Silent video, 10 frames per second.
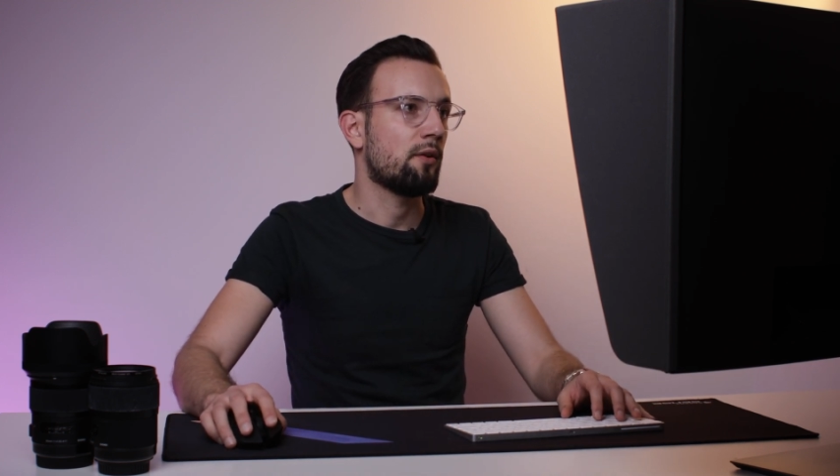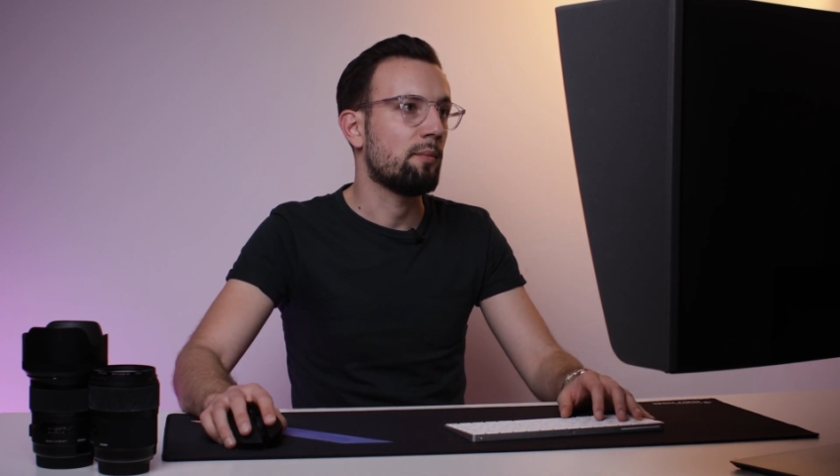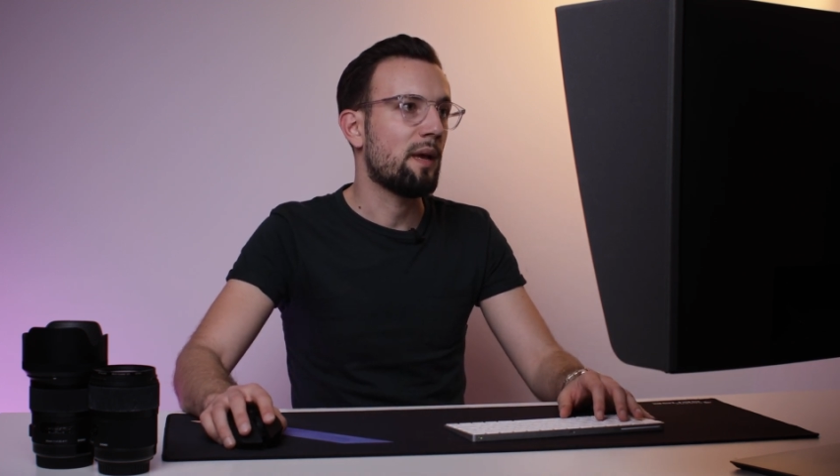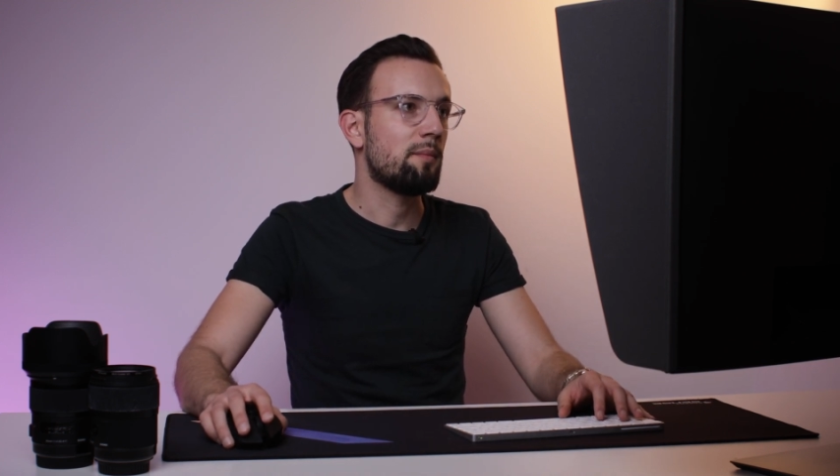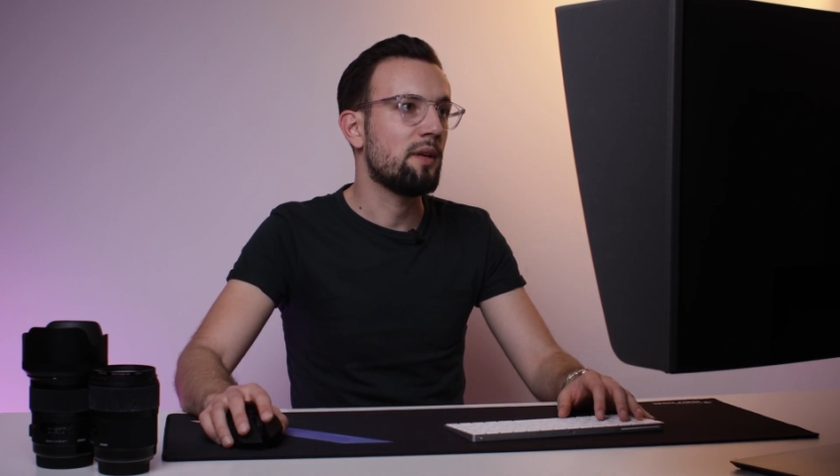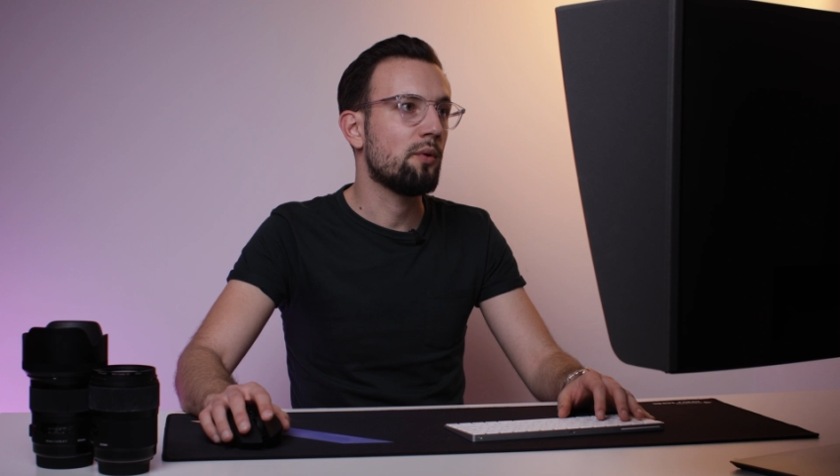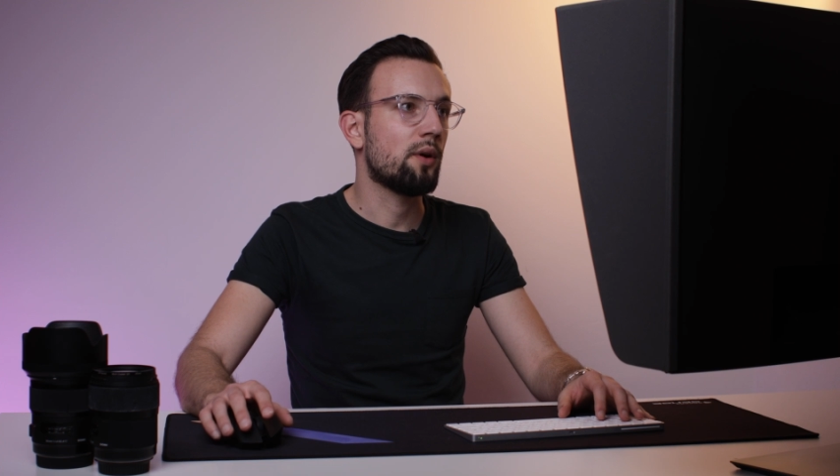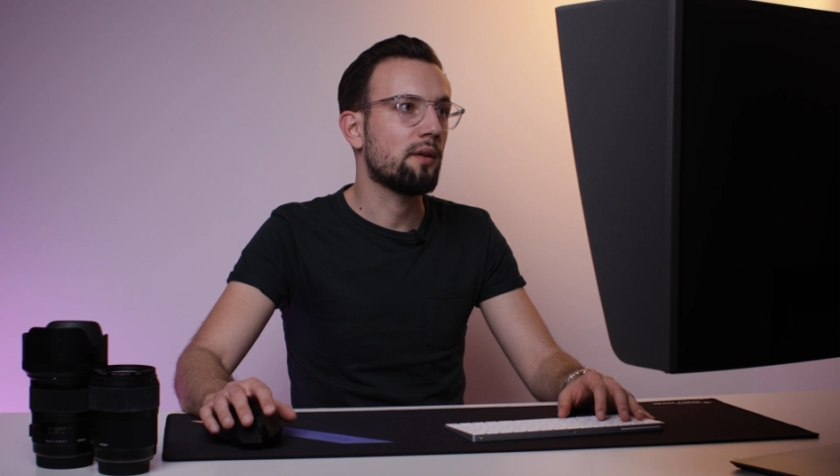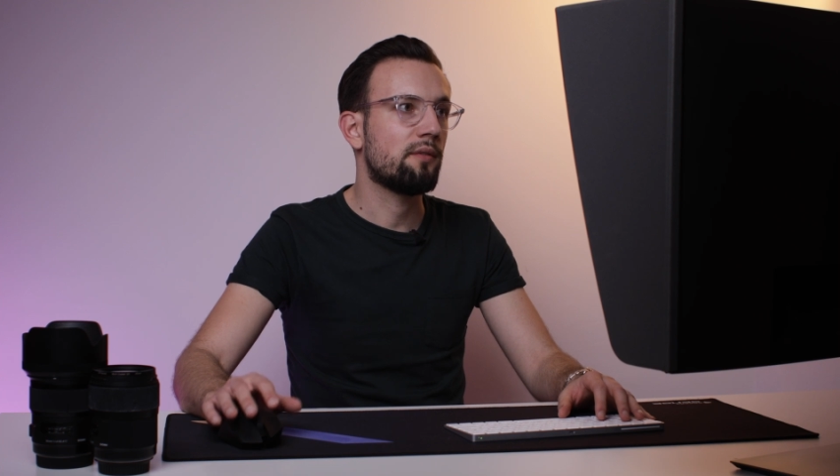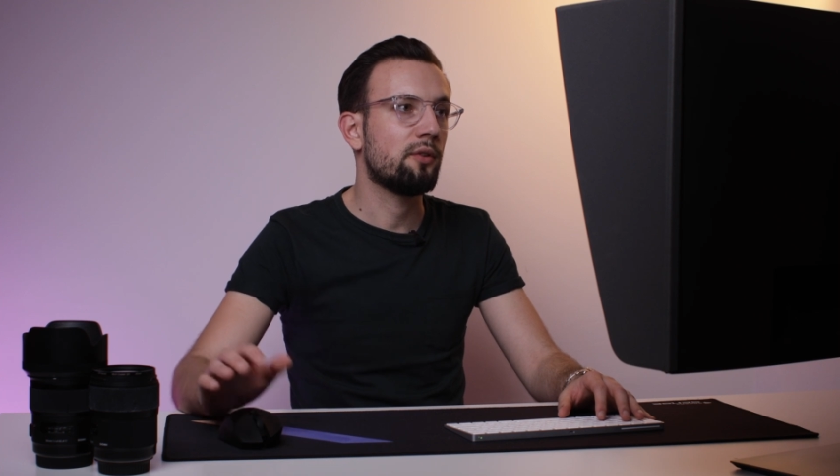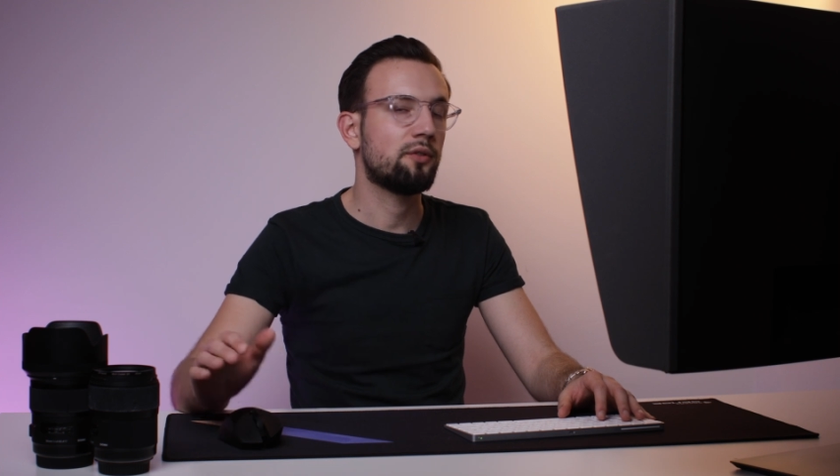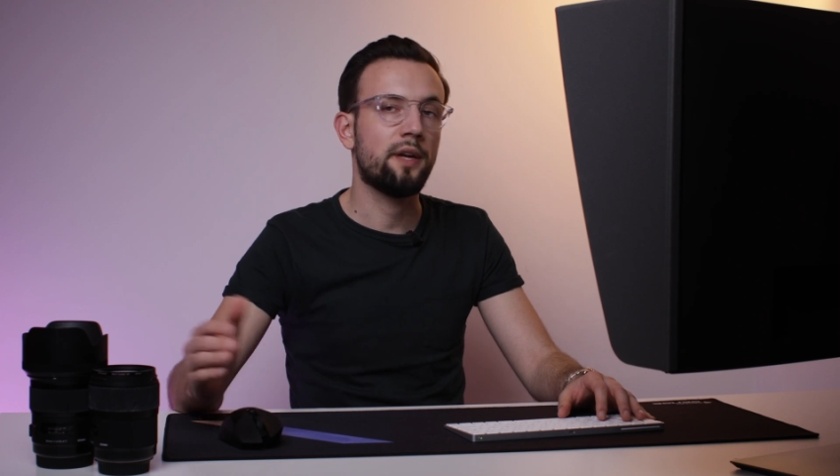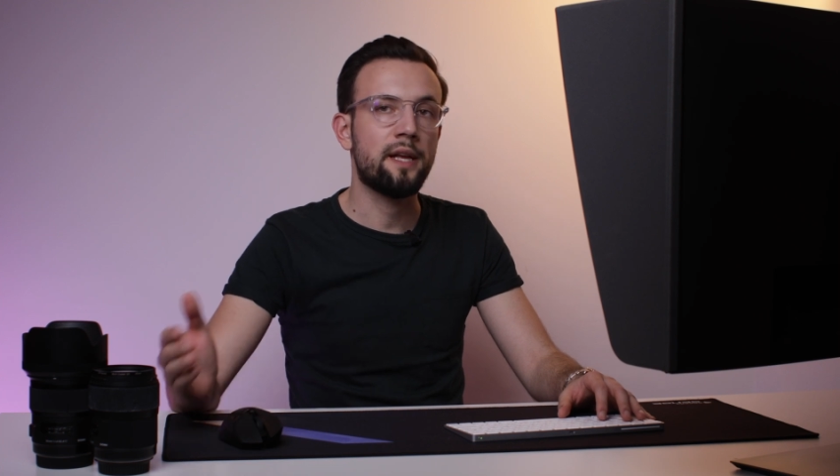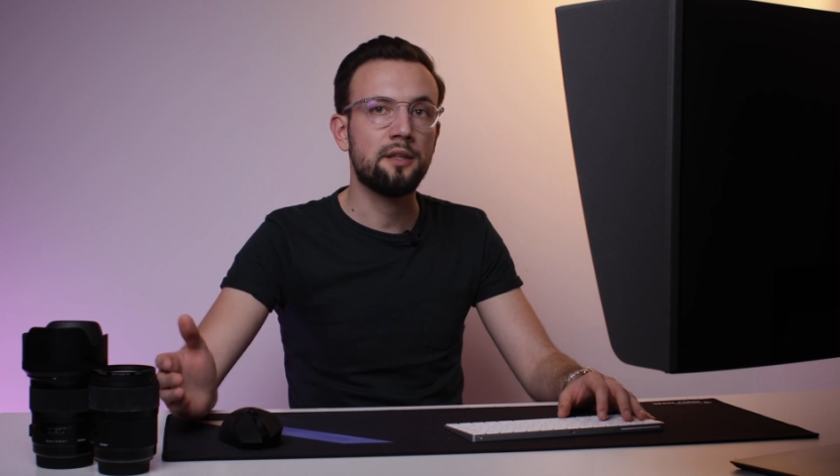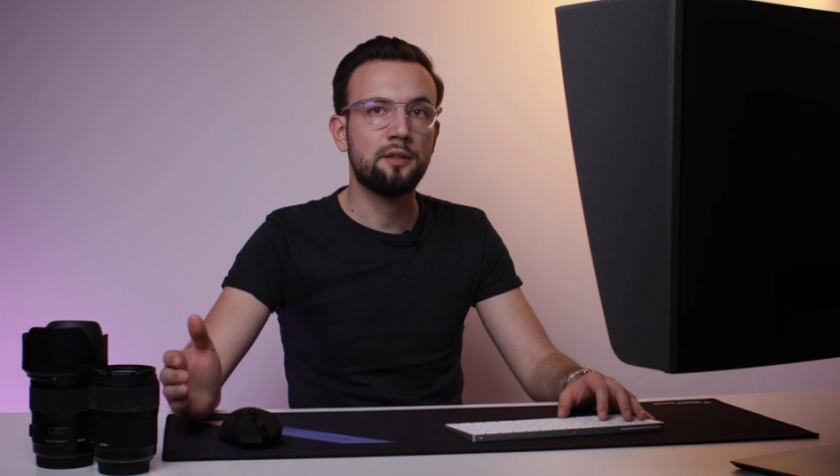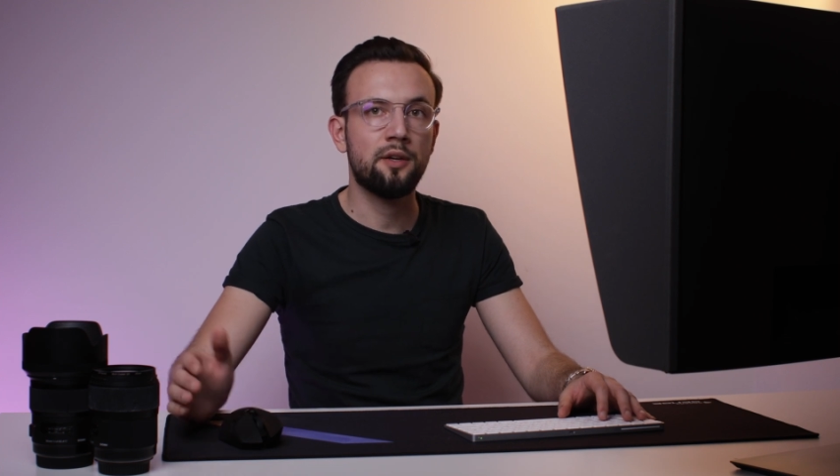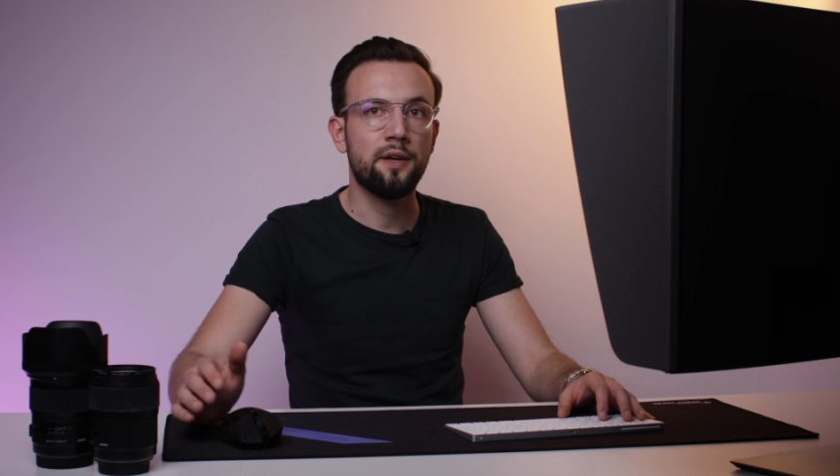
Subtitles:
Or maybe you are a photo editor